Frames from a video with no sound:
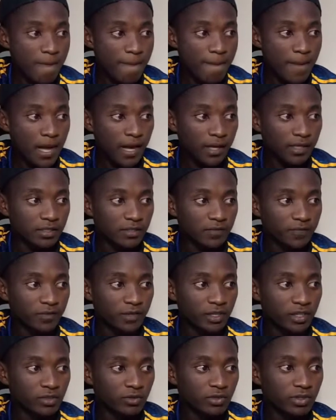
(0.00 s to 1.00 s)

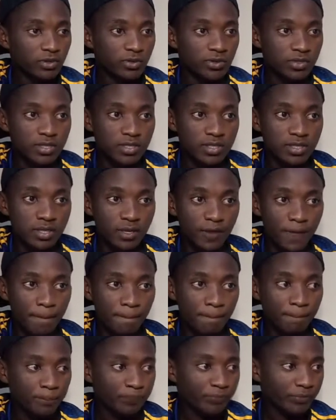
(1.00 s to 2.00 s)
activate Windows
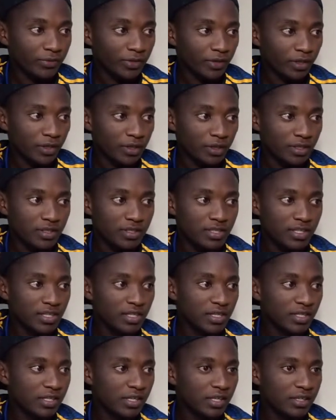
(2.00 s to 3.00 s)

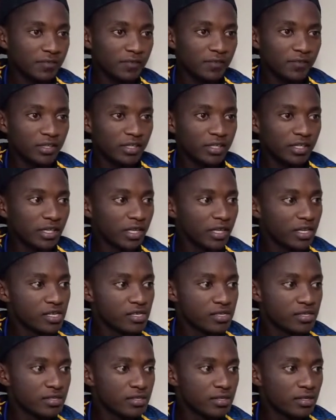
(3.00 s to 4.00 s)
10, 11,
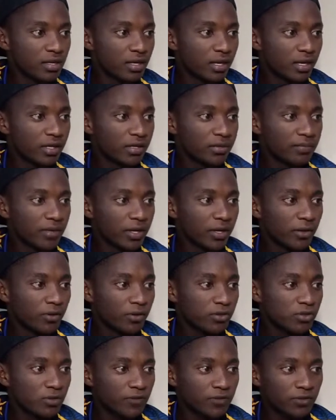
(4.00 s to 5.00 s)
8, and
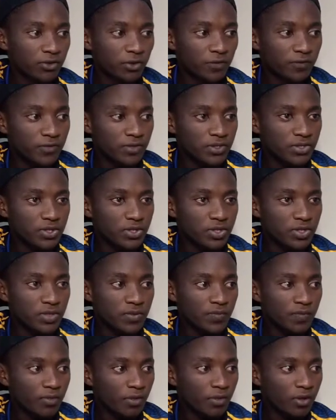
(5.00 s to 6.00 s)
Microsoft Office,
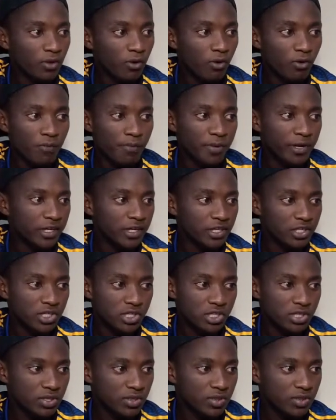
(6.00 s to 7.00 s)
all
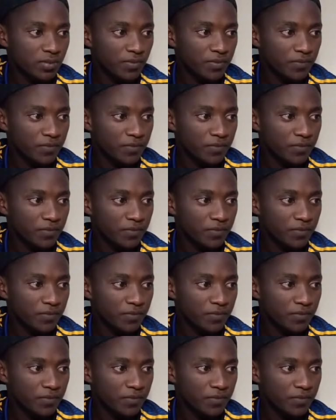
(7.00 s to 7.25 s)
packages.